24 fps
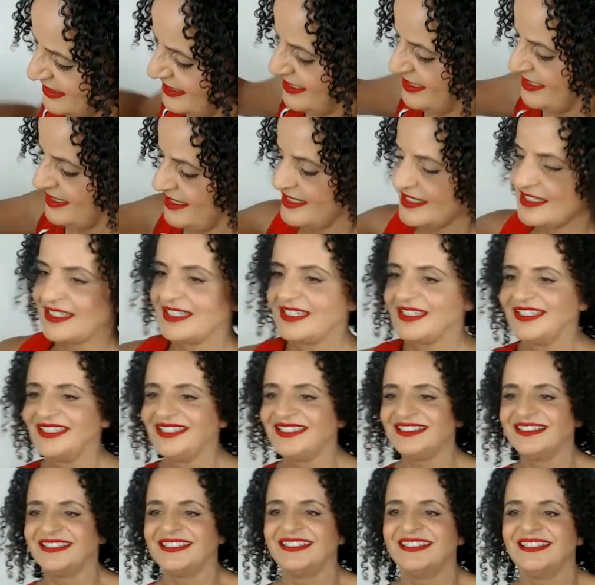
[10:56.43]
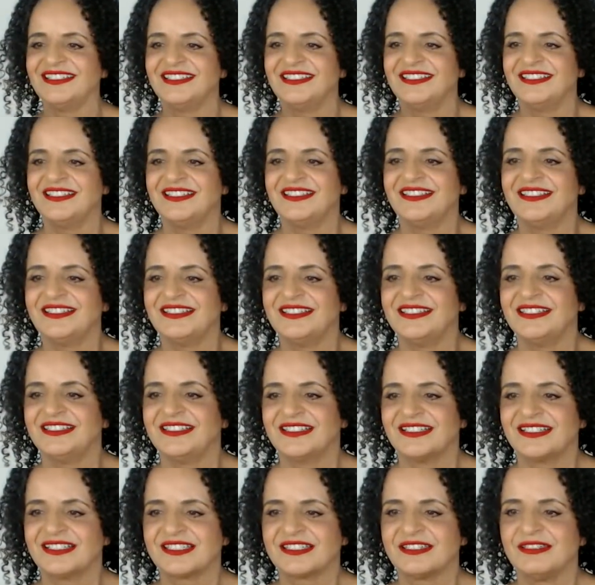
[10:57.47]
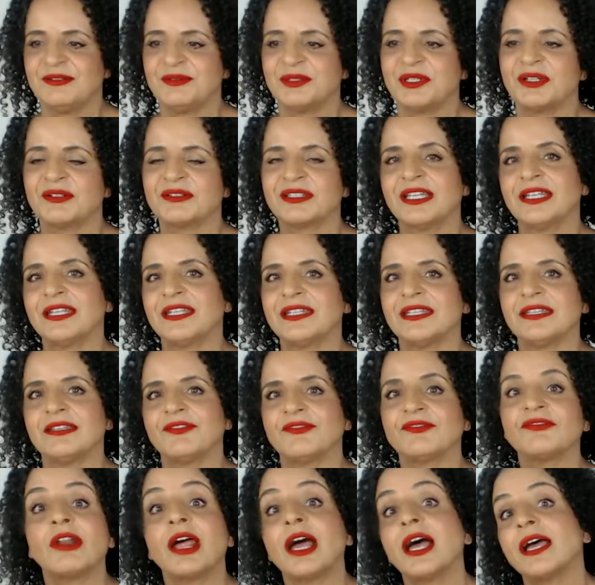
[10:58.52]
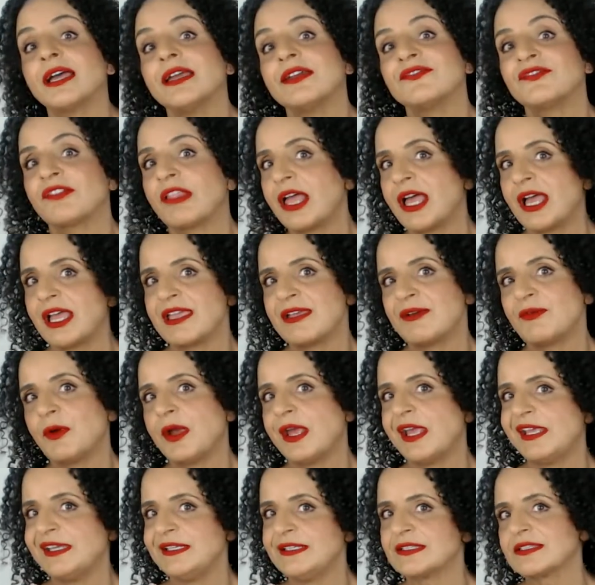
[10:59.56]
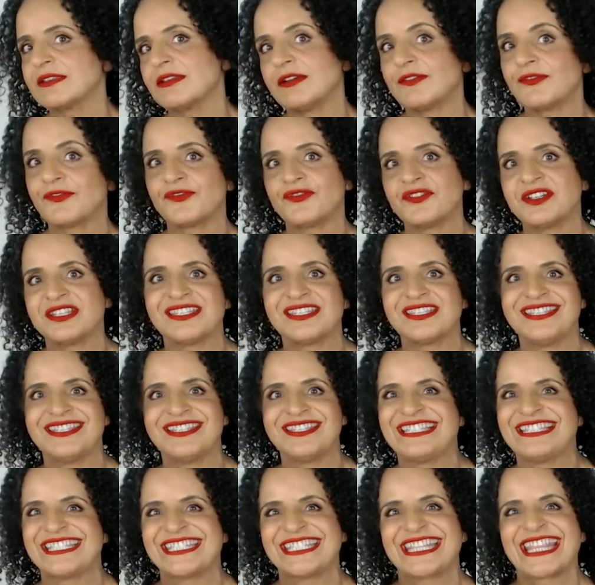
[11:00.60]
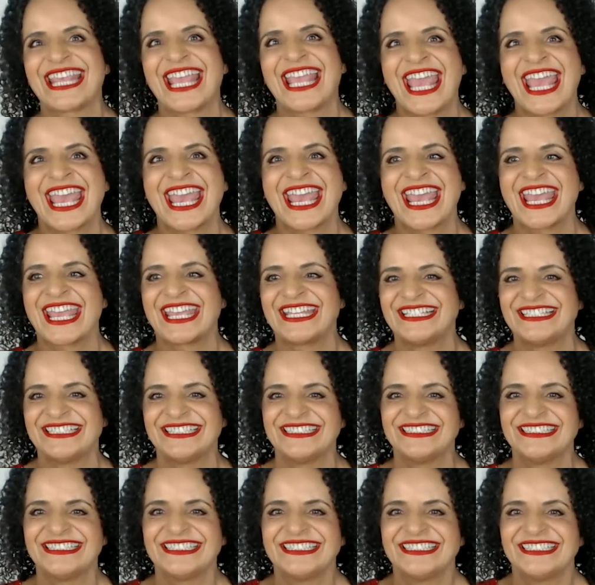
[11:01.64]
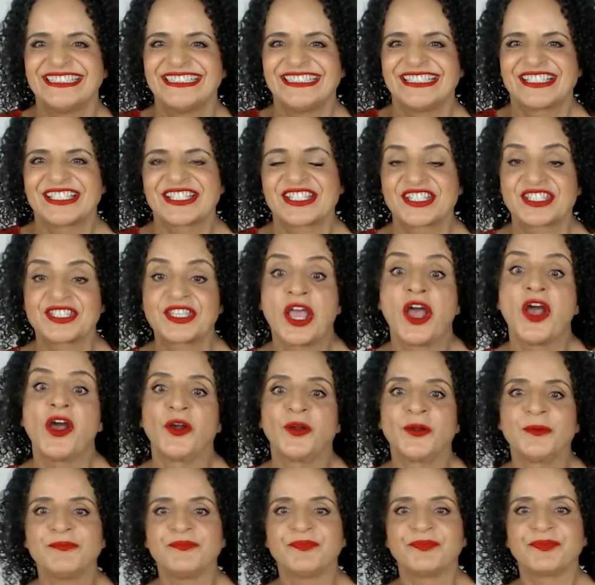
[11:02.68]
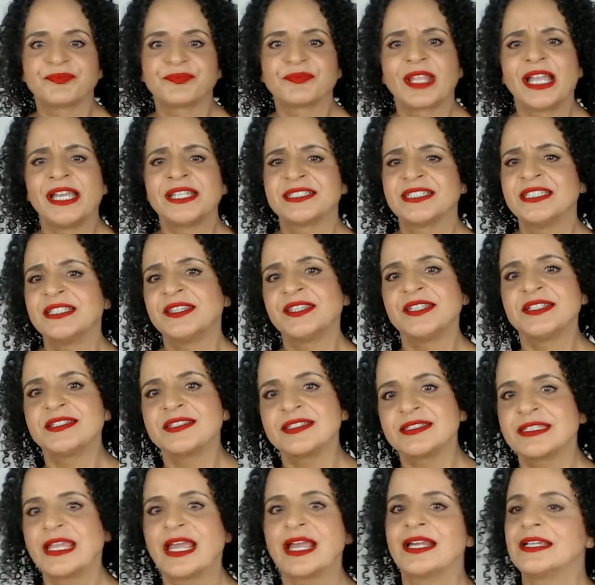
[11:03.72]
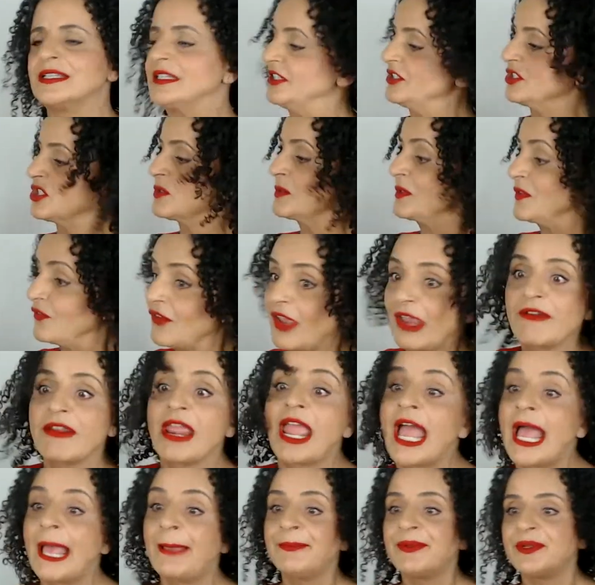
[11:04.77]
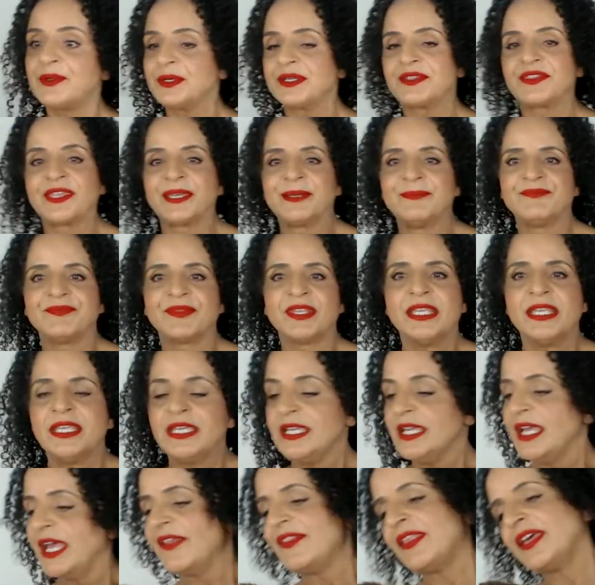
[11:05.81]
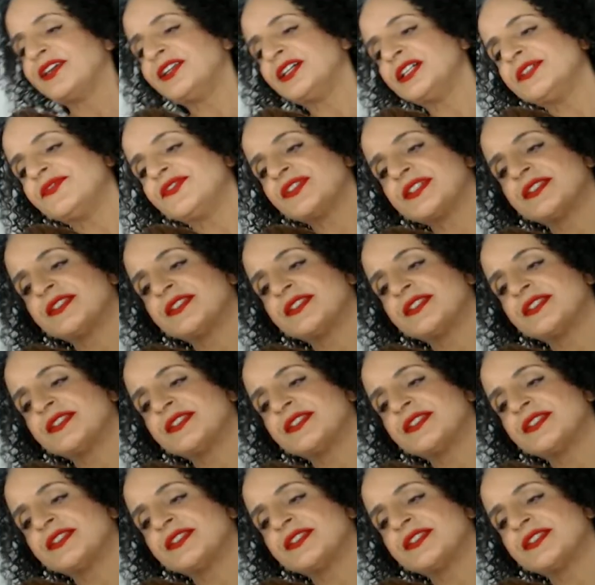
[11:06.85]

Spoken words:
That's it. So you don't get any flyaways or frizziness to the hair. So I did this style and she was very happy with it. And then all of a